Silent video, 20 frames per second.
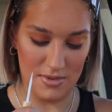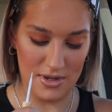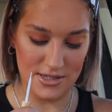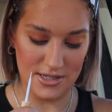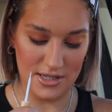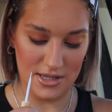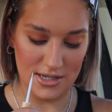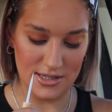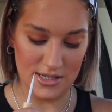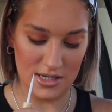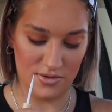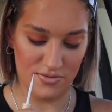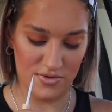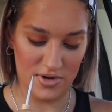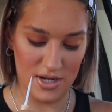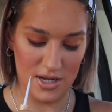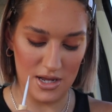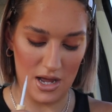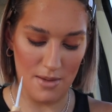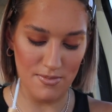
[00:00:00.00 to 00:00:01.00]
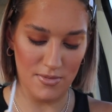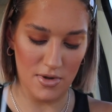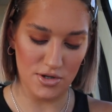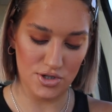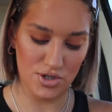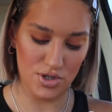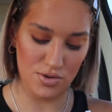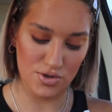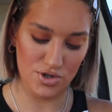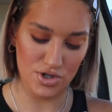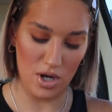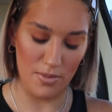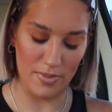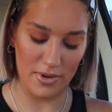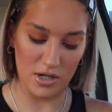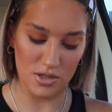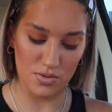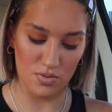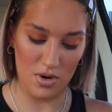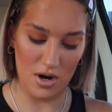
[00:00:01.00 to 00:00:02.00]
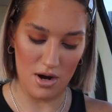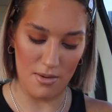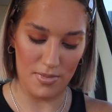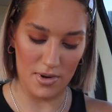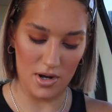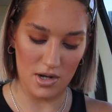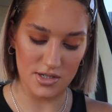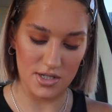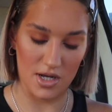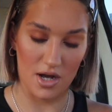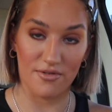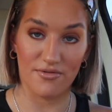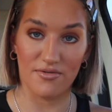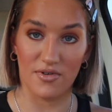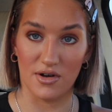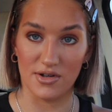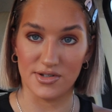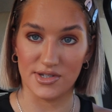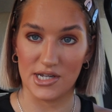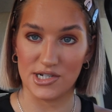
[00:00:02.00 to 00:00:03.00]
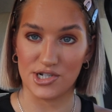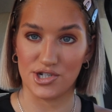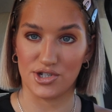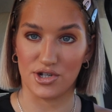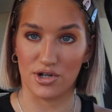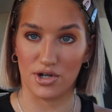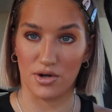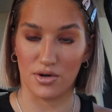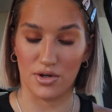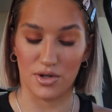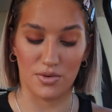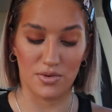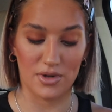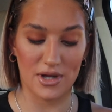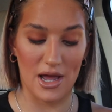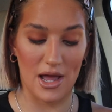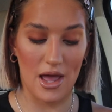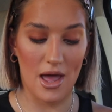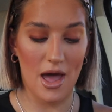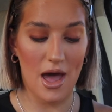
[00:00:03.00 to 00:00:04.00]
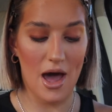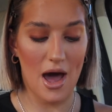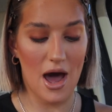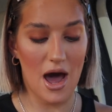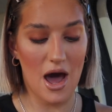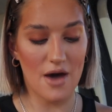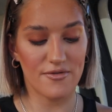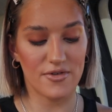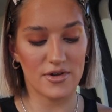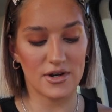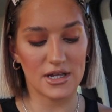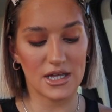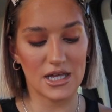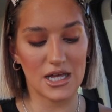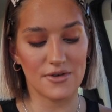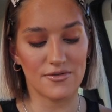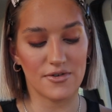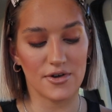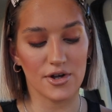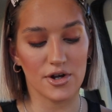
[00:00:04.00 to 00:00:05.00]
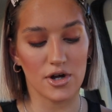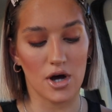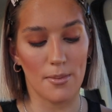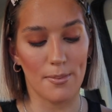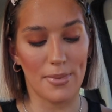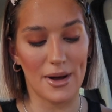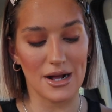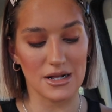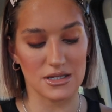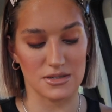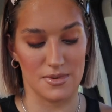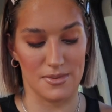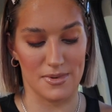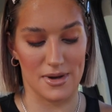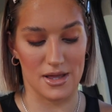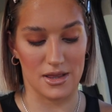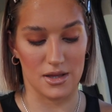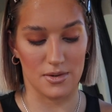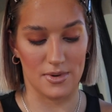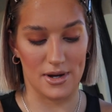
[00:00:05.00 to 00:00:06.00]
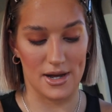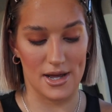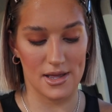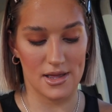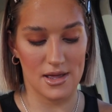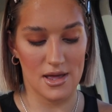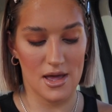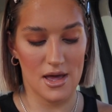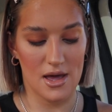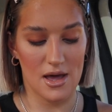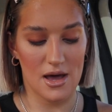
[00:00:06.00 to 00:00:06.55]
Is it latex free? I'm not too sure, because where I bought it, falselashes.co.uk, haven't even got back to me, by the way.